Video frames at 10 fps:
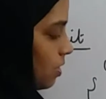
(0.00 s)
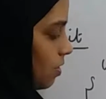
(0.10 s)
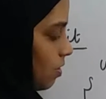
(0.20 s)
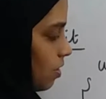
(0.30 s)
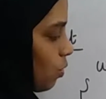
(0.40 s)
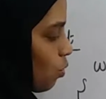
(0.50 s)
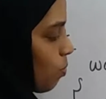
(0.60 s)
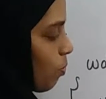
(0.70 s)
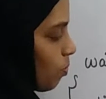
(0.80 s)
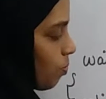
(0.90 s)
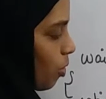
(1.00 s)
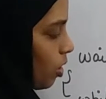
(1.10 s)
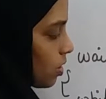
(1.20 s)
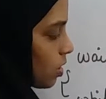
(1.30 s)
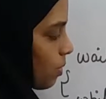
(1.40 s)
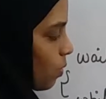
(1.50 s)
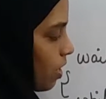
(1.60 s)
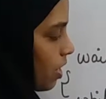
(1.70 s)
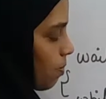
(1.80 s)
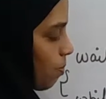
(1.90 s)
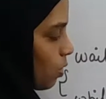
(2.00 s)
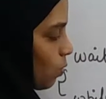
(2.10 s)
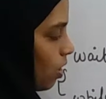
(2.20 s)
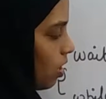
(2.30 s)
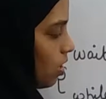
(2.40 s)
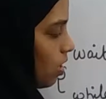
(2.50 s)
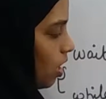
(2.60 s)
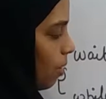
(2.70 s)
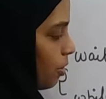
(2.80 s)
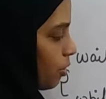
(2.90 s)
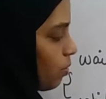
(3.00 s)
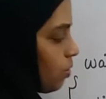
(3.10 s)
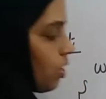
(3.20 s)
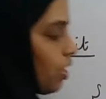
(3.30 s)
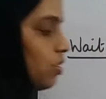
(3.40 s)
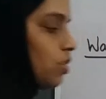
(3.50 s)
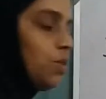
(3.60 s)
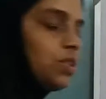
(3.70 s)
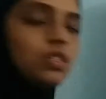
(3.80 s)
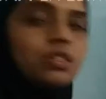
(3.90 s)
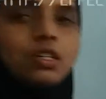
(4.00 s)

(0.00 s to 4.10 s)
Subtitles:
is two process P1 and P2 are coming to execute